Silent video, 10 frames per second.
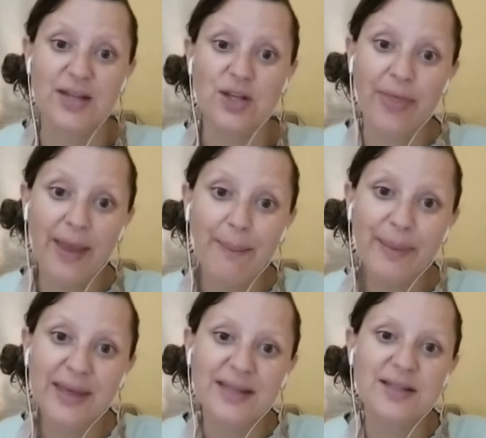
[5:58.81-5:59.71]
and that
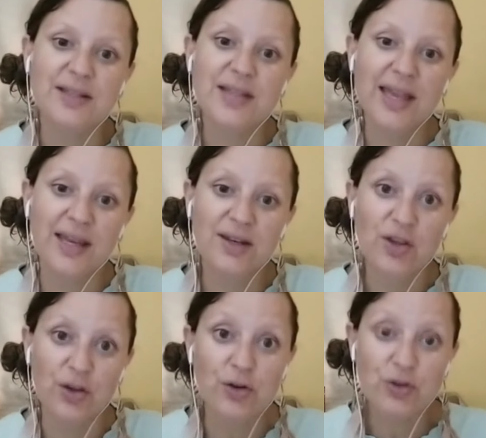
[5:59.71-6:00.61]
begins in
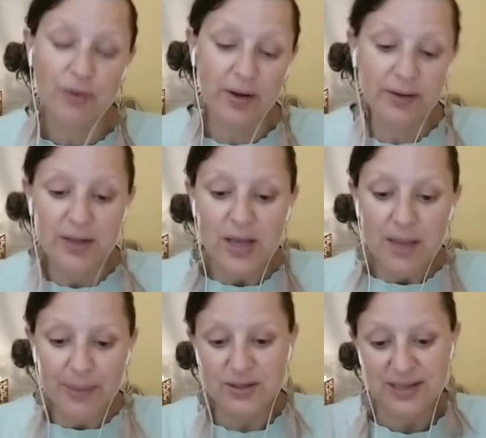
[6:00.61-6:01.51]
utero,
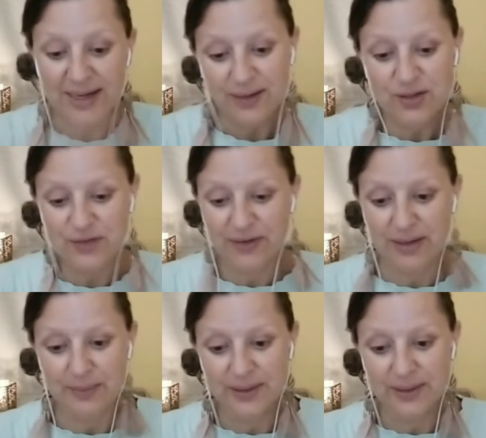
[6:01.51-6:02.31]
because language development